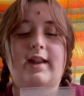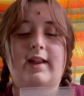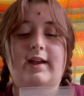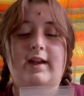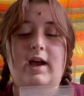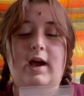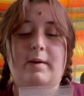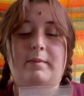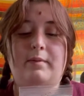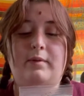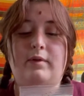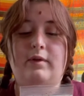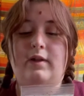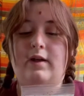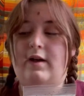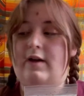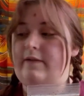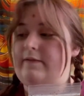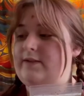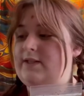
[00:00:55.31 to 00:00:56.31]
a couple
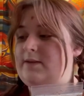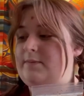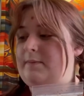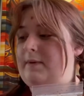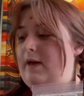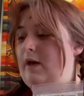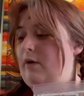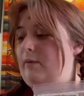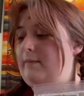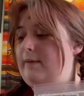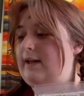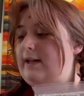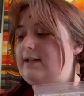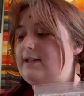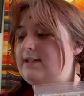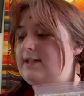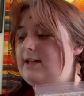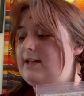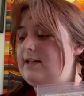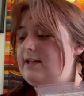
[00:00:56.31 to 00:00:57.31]
of spell
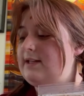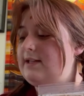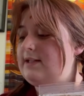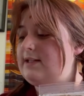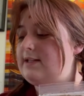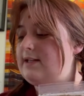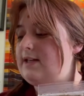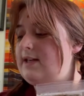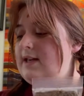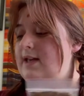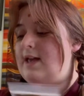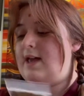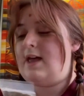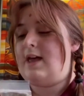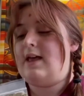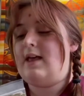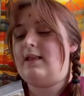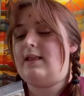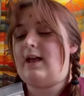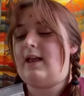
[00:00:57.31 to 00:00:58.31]
mixes
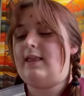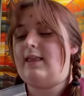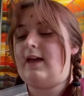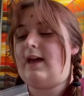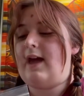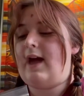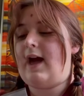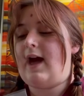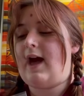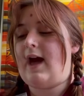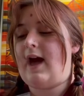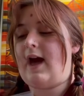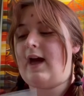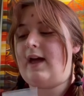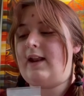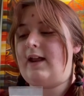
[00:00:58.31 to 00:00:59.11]
that they had.